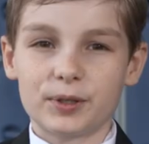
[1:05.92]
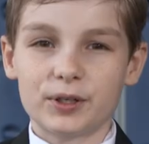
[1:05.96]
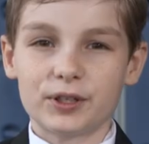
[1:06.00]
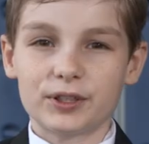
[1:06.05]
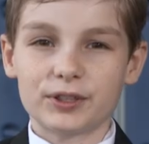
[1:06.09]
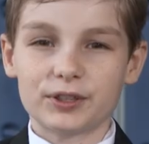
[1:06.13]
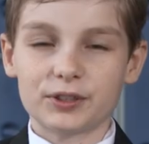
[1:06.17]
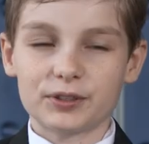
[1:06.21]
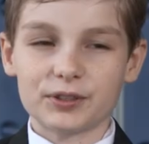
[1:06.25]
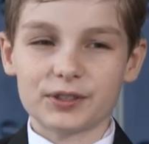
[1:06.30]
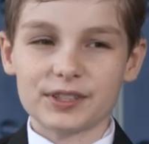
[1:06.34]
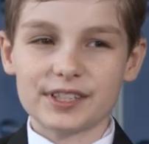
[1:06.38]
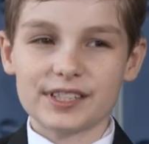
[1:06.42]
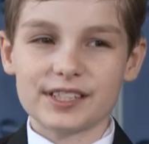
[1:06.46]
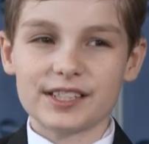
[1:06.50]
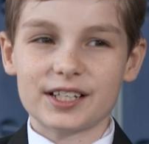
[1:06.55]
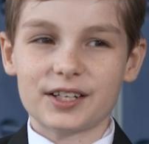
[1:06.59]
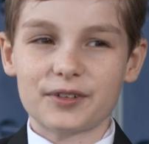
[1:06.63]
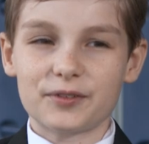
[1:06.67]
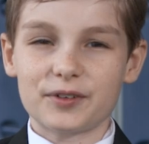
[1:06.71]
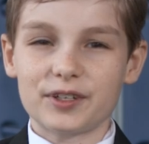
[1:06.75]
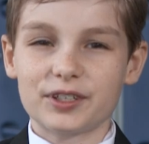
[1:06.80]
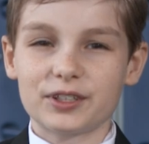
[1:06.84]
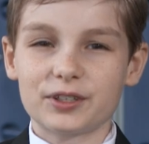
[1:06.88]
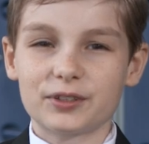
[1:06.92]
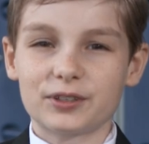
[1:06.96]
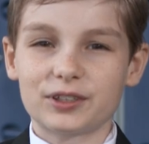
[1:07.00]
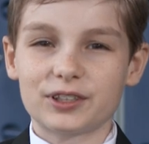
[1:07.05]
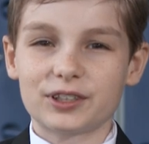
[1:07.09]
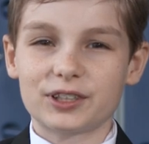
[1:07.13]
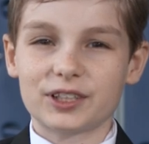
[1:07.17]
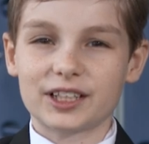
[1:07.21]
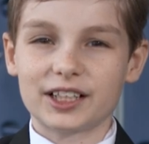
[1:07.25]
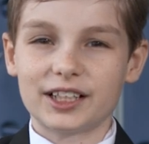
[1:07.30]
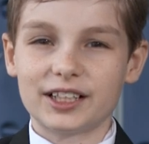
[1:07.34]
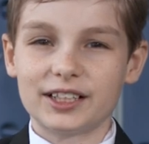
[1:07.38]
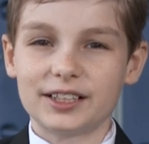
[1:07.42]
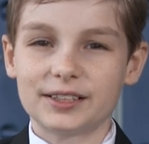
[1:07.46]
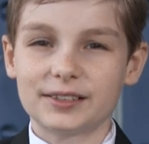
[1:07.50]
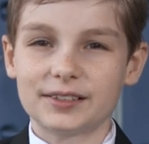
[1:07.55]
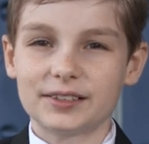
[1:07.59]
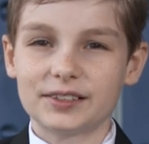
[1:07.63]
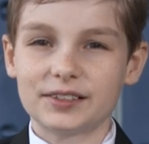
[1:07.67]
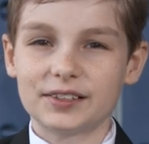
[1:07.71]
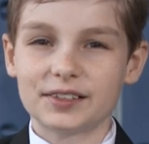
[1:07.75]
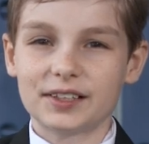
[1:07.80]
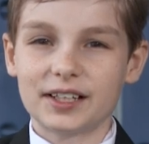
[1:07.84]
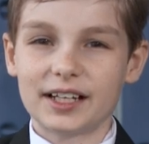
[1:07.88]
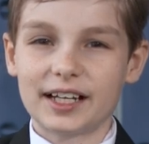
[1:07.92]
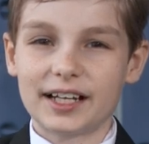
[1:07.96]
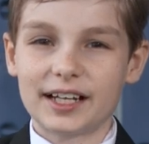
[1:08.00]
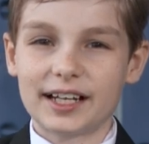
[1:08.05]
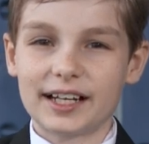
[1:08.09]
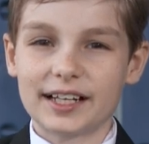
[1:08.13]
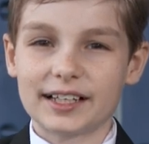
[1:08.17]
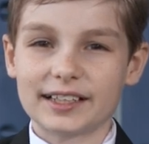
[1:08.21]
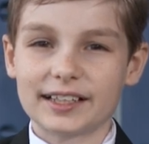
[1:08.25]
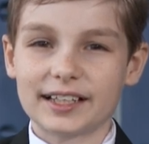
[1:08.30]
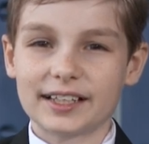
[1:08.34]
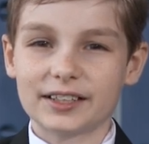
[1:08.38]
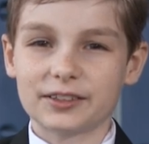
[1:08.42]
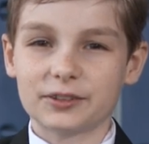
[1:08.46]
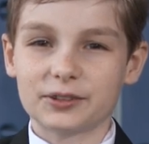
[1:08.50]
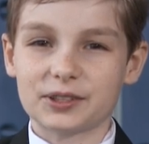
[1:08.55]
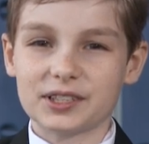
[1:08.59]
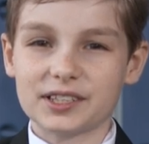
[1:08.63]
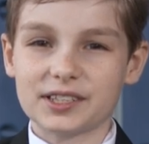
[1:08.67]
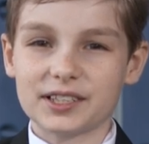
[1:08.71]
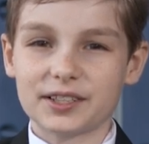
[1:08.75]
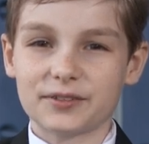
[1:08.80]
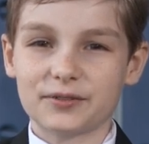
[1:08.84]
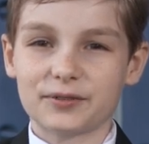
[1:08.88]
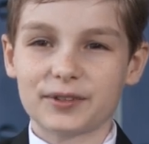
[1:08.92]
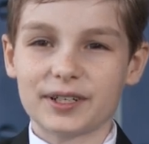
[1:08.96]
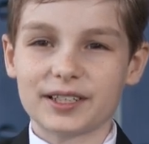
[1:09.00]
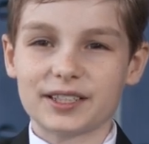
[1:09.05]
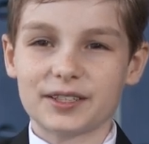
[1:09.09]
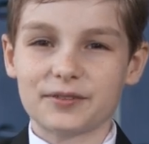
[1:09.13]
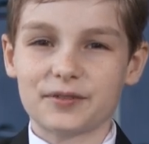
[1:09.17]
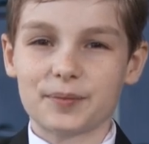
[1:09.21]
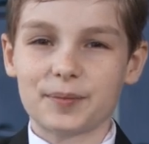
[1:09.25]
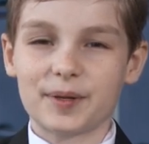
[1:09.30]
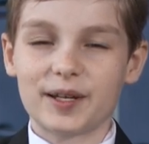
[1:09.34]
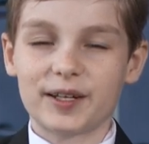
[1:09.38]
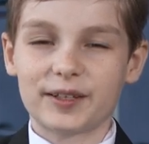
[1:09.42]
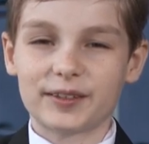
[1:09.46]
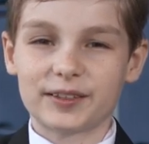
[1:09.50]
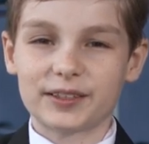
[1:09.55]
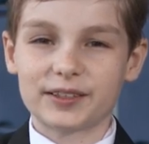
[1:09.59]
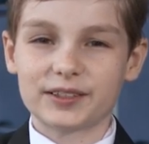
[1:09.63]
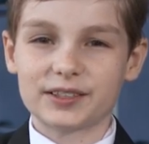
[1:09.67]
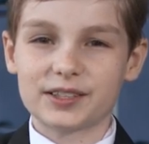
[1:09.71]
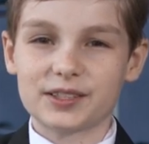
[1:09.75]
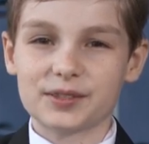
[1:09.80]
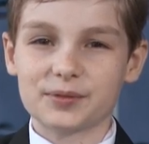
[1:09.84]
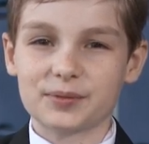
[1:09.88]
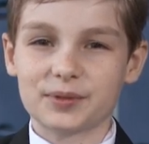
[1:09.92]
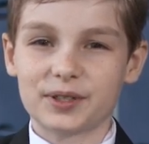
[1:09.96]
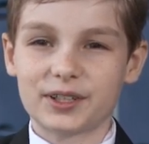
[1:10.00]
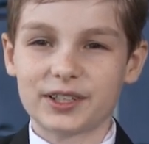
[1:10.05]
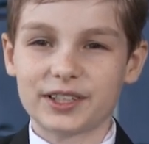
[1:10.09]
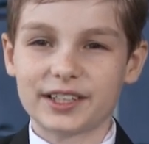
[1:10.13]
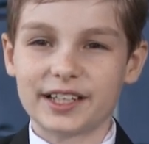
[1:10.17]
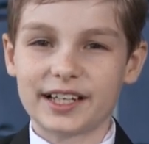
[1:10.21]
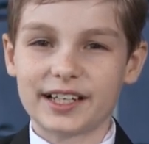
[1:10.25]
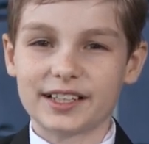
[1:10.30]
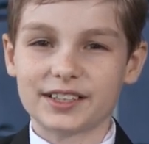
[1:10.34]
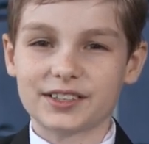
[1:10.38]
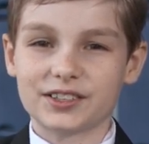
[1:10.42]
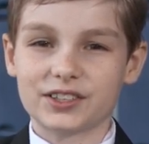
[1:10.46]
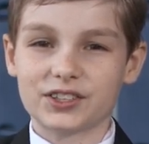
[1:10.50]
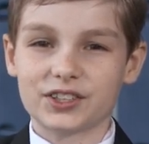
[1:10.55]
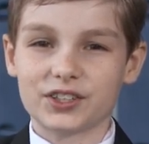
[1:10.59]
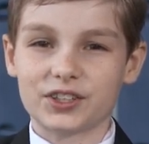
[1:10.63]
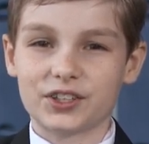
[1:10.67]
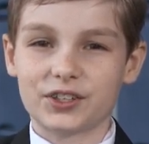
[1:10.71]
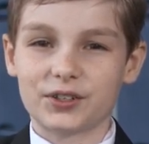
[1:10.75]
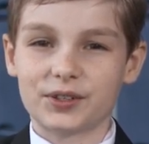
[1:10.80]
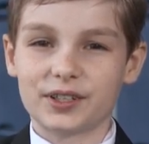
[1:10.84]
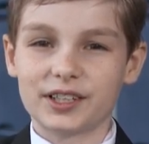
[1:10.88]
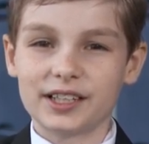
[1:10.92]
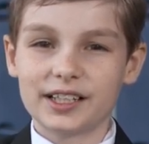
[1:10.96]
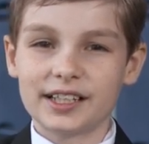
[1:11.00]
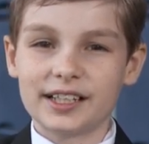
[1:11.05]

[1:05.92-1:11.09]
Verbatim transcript: put your stuff in your locker and get your stuff ready for periods one and two.